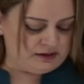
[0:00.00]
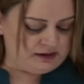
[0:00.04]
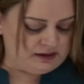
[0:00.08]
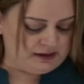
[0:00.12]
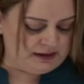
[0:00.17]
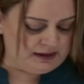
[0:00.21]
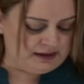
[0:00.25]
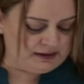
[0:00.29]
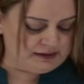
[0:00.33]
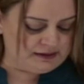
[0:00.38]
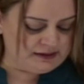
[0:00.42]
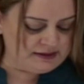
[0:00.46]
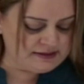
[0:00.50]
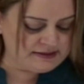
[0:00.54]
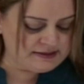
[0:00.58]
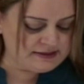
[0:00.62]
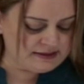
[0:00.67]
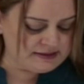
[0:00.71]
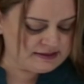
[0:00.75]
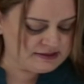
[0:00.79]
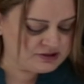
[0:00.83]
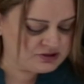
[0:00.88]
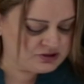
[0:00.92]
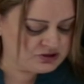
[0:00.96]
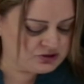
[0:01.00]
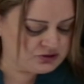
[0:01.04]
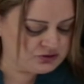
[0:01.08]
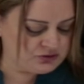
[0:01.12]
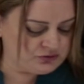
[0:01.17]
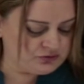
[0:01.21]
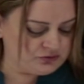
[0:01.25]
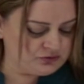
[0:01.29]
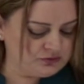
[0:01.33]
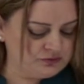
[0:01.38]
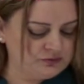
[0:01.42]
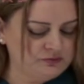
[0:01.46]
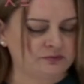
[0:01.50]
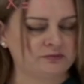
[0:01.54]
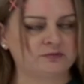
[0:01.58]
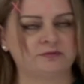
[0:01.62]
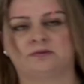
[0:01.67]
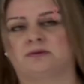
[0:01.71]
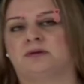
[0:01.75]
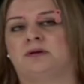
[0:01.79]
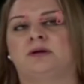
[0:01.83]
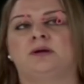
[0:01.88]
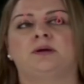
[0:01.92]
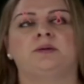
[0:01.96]
And this is true
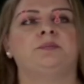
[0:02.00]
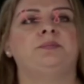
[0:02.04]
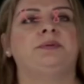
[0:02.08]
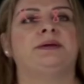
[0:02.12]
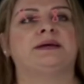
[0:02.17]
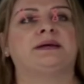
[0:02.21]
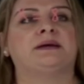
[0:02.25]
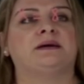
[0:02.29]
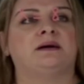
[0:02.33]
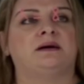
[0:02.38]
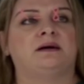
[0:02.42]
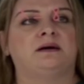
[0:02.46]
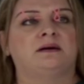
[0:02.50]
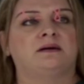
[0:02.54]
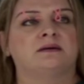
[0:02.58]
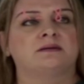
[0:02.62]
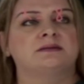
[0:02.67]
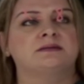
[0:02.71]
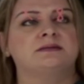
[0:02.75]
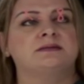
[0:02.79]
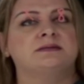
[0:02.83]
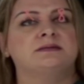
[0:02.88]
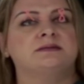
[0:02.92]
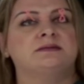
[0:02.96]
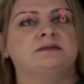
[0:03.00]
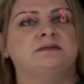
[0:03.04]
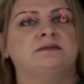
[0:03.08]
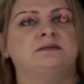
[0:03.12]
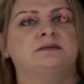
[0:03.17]
because